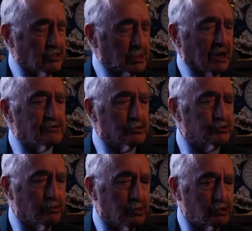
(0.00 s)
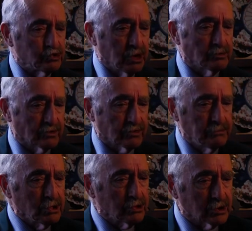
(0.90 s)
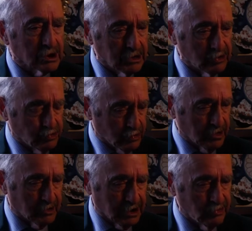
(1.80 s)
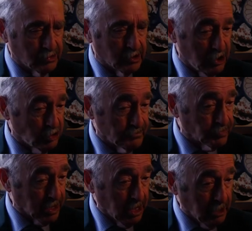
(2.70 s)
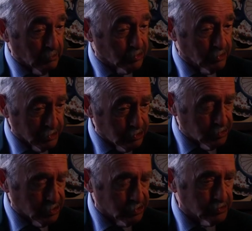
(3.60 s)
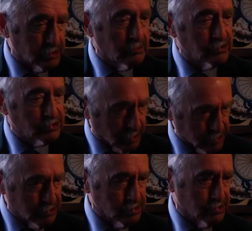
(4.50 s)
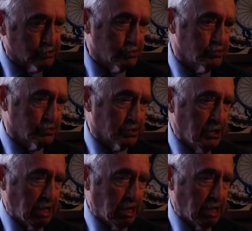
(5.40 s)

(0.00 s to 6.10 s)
level to which they were familiarised during their education with Scottish history, with Scottish literature,